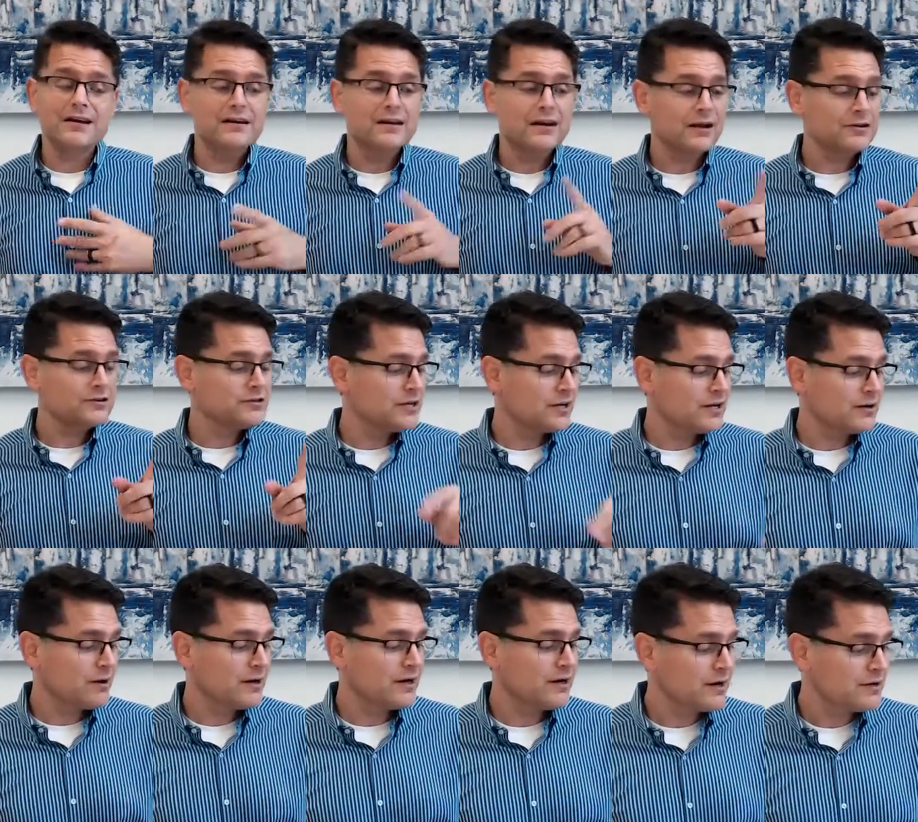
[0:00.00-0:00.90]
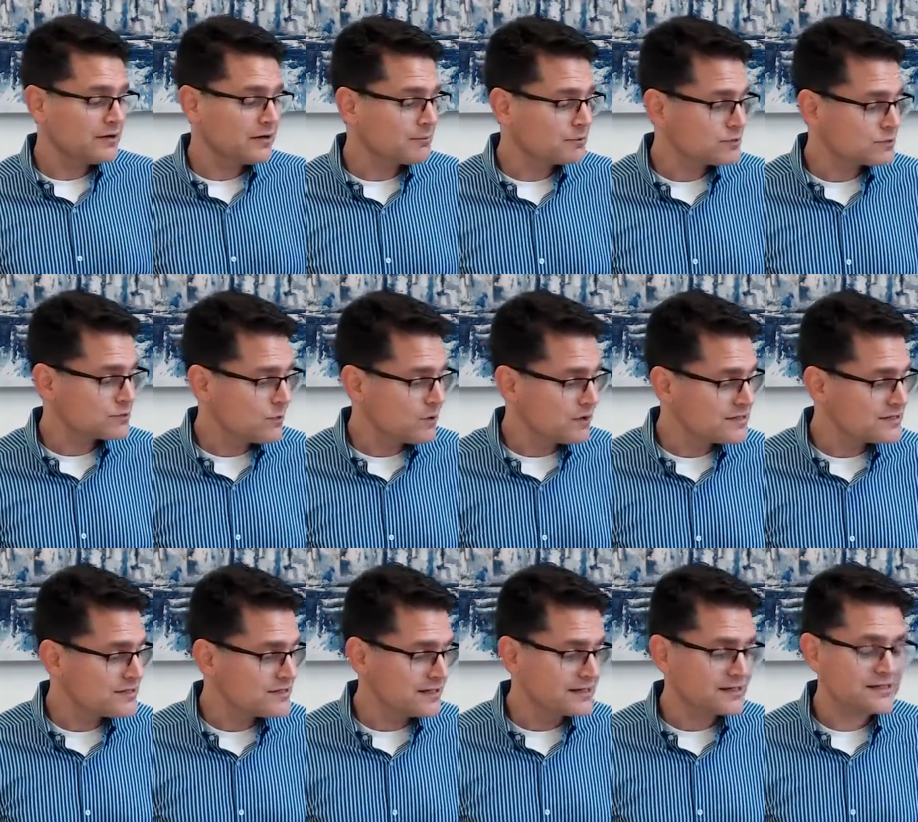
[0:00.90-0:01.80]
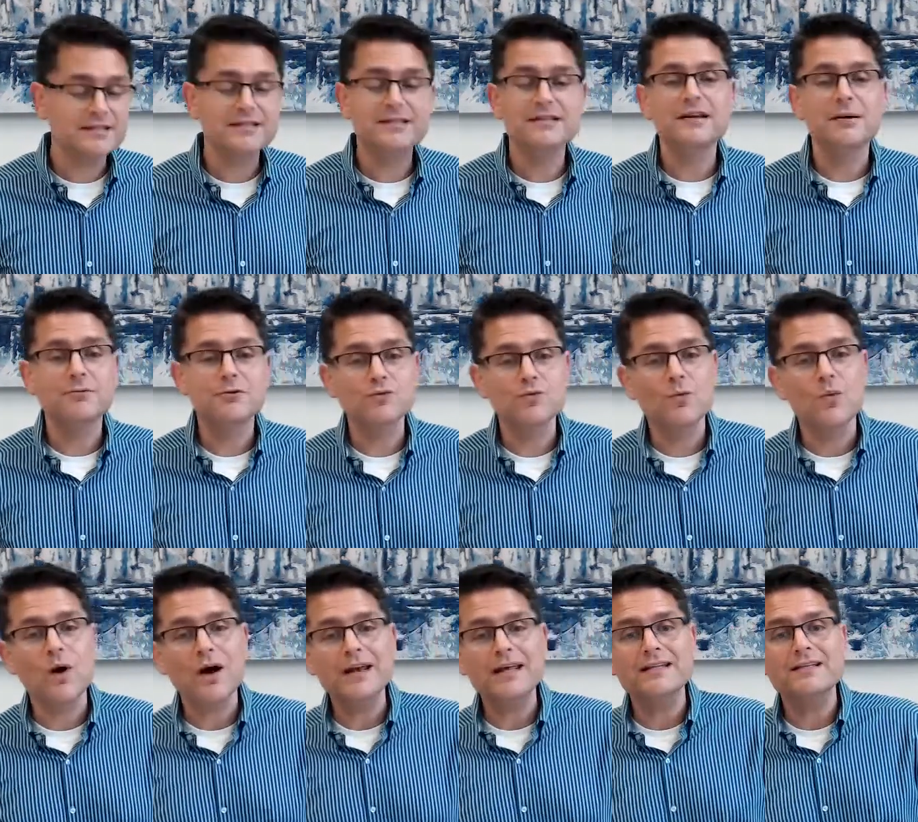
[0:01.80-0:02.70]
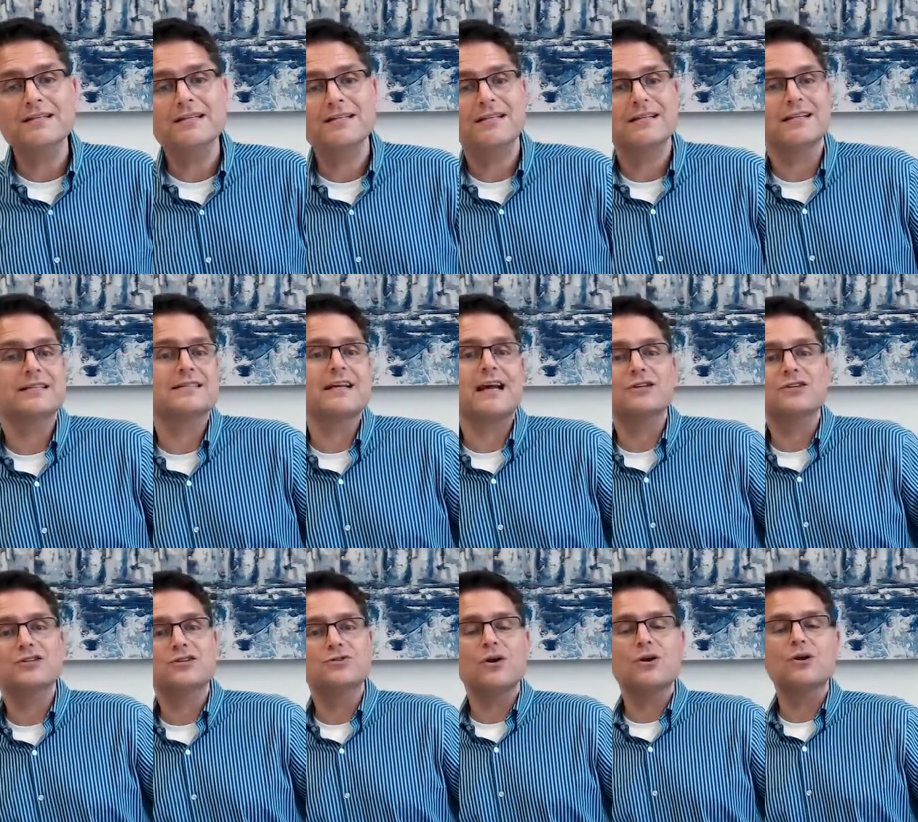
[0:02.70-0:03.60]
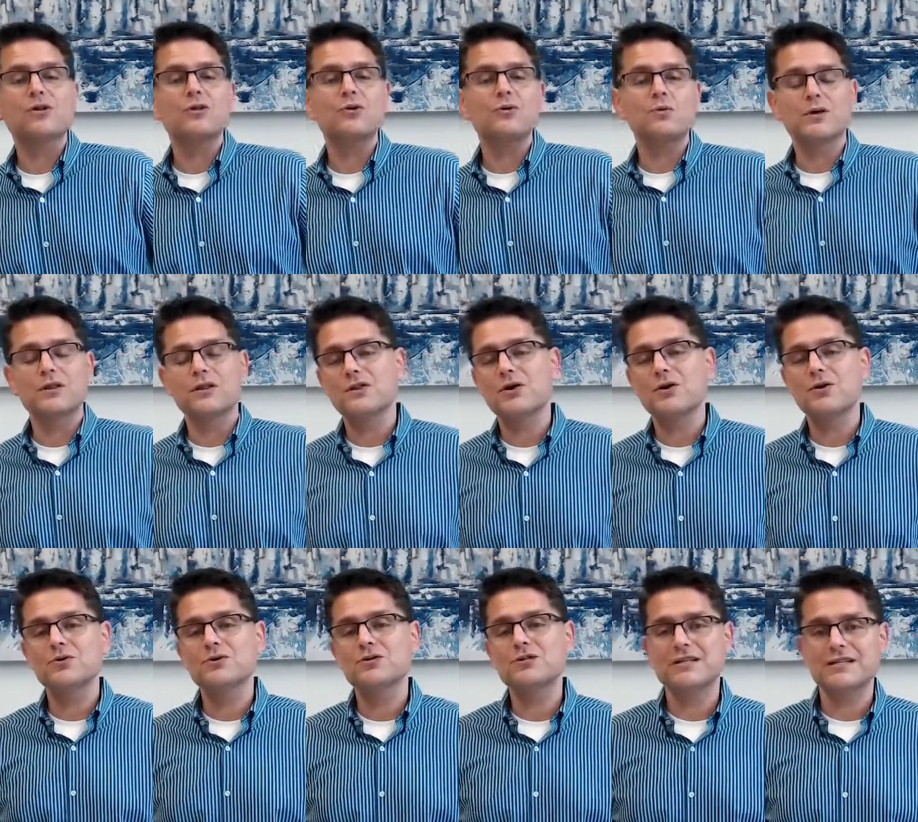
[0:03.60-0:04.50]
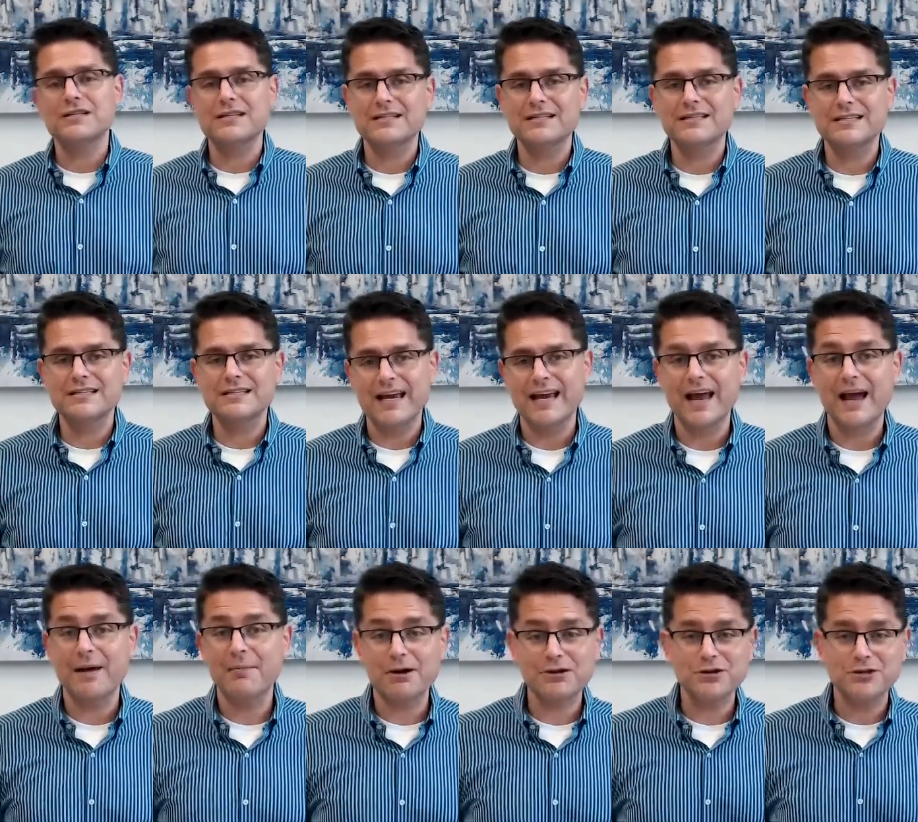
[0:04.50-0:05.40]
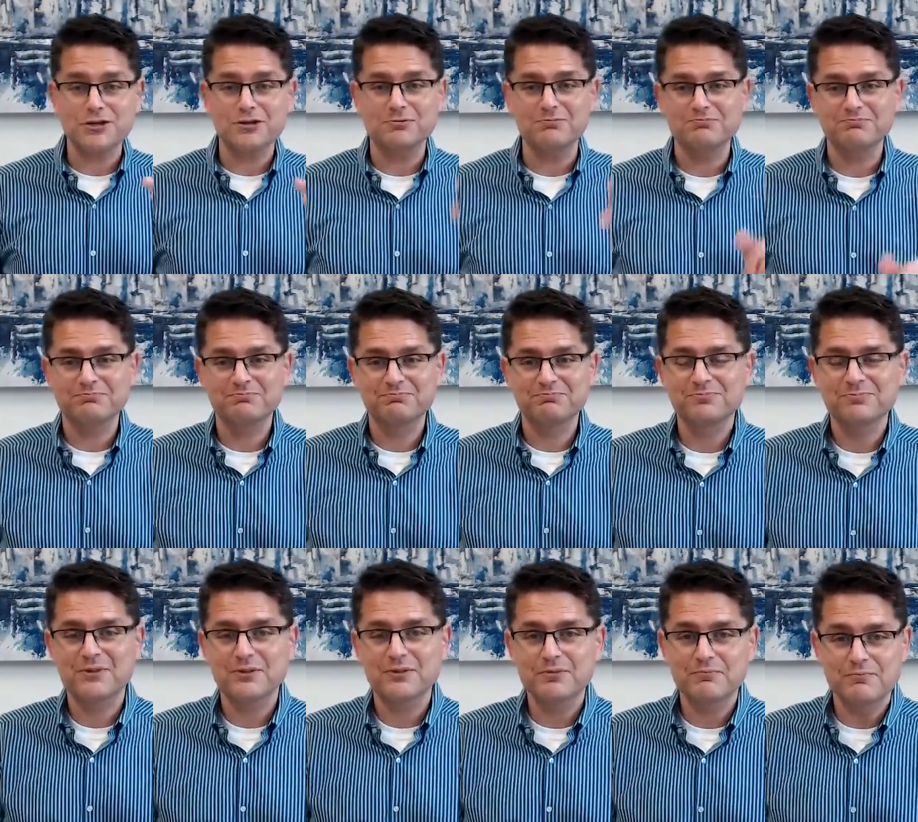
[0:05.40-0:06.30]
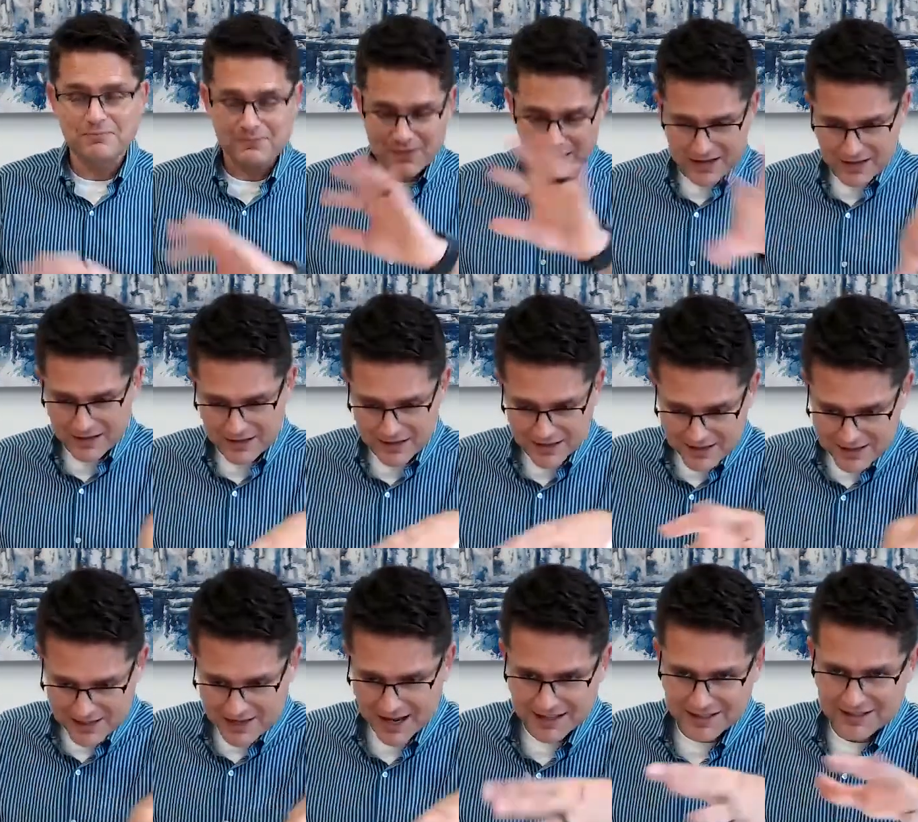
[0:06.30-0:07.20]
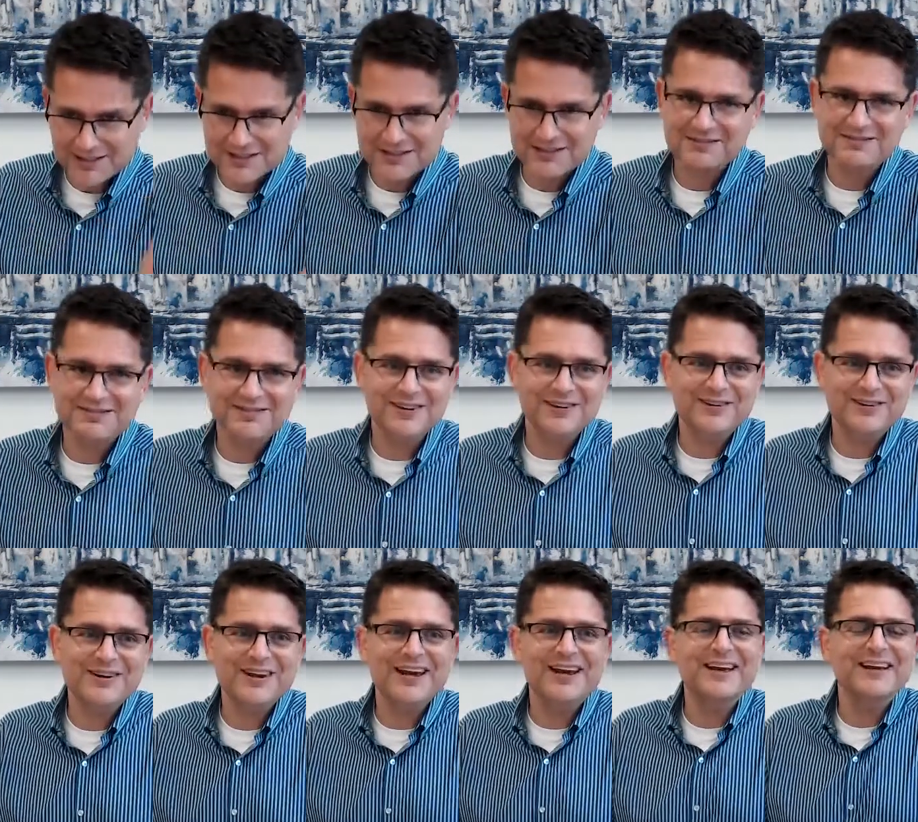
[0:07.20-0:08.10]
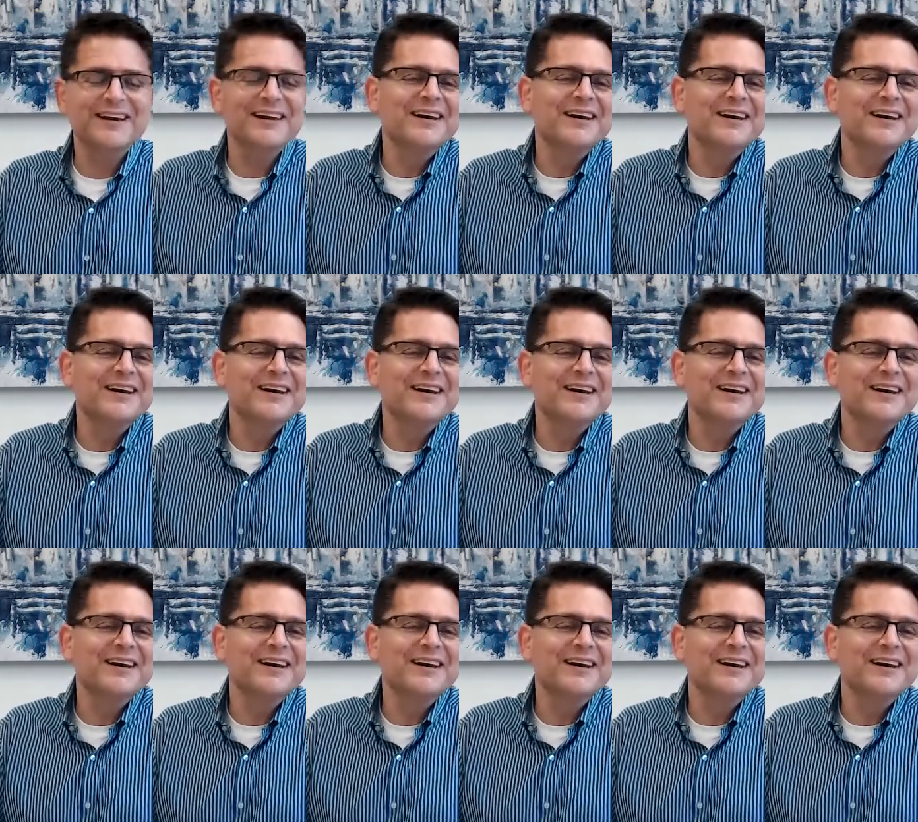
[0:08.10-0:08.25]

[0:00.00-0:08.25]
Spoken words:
I'll just tell you right now, numbers 1 and 6. Numbers 1 and 6, I struggle with those to this day. How about you? Discuss, okay?